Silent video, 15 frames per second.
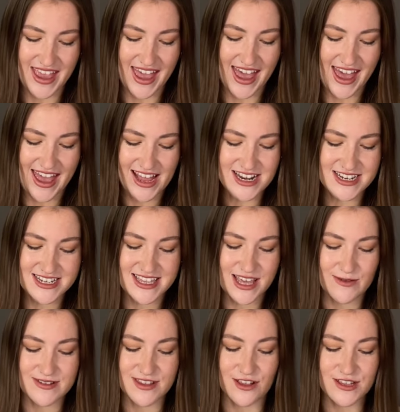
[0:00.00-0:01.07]
and
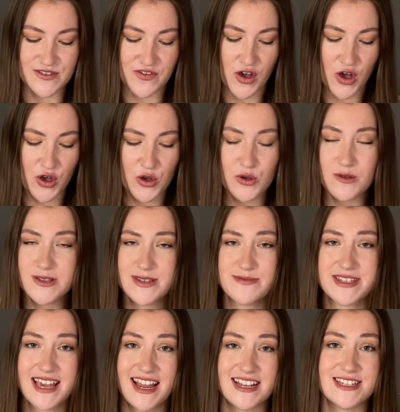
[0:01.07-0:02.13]
there was lots of holes. It
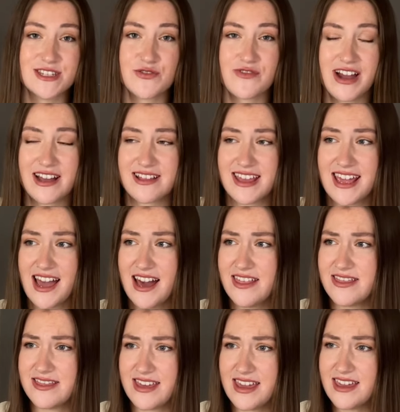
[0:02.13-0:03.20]
was kind of scraggly. I
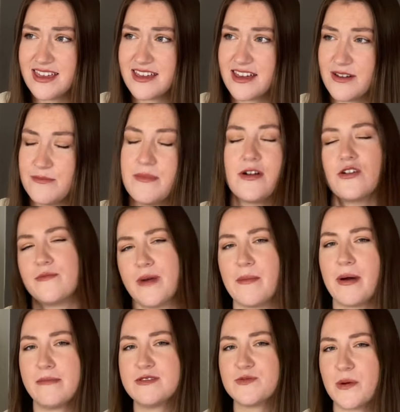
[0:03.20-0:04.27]
think my, my
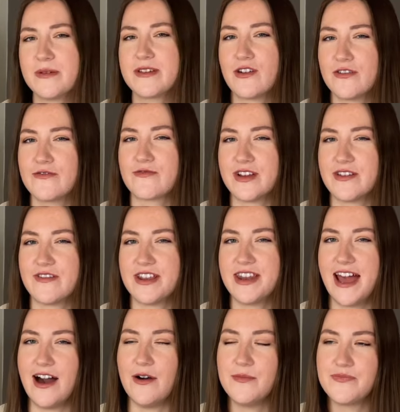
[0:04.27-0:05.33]
mom's probably gotten rid of it
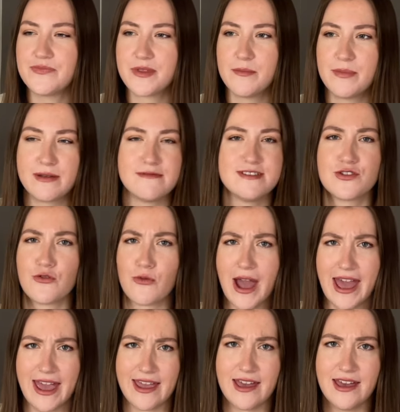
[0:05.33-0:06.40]
now, but it was
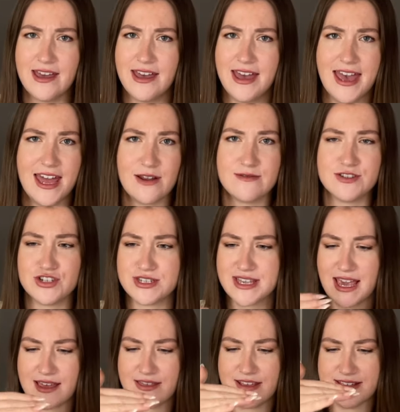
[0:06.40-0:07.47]
gray and it was just
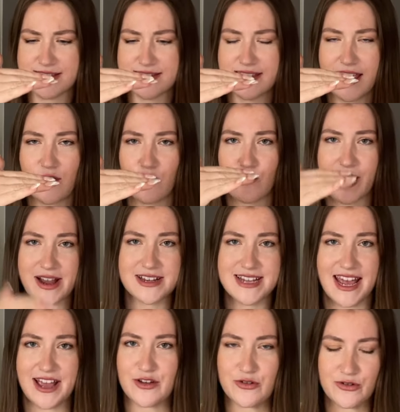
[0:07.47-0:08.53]
like this like
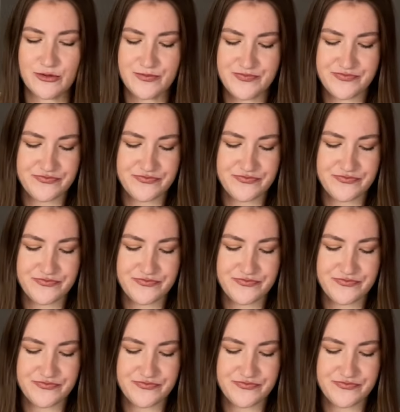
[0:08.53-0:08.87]
rectangle.